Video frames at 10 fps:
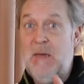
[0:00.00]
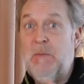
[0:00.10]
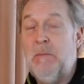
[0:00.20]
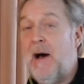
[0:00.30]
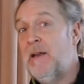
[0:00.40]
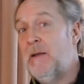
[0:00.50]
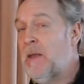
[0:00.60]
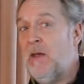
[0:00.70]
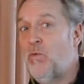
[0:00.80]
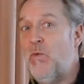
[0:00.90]
keep in
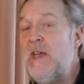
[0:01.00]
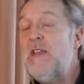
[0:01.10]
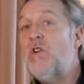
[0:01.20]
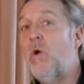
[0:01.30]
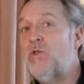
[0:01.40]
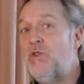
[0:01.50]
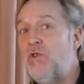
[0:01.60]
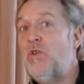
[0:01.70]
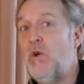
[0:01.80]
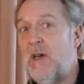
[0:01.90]
mind, we
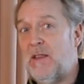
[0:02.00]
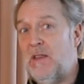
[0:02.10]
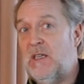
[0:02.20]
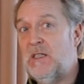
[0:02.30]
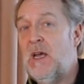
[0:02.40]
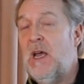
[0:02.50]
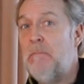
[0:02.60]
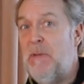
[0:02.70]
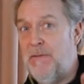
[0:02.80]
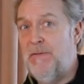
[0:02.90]
don't look at this
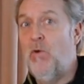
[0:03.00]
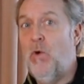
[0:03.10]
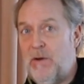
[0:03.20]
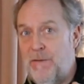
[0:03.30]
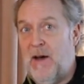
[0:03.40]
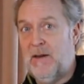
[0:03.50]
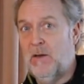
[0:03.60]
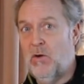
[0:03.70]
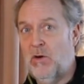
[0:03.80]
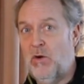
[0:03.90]
before the final
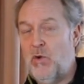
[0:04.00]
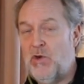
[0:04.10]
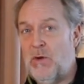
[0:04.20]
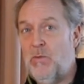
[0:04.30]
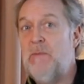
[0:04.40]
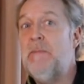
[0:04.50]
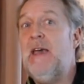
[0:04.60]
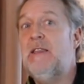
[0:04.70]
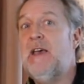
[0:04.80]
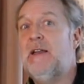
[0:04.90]
conclusion. We
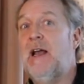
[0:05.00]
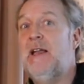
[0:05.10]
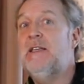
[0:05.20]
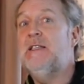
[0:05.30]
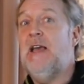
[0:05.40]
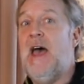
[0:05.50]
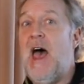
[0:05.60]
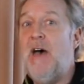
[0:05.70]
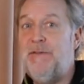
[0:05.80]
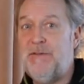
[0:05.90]
make the analysis
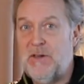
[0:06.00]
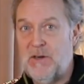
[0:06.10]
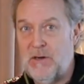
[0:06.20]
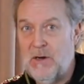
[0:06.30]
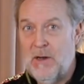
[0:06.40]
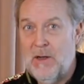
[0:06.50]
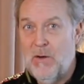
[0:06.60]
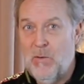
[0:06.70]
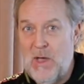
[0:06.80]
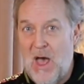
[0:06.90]
after
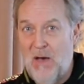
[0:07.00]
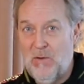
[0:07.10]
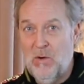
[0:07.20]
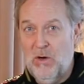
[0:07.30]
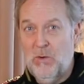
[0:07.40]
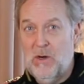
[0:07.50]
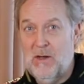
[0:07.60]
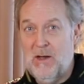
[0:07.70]
we have concluded the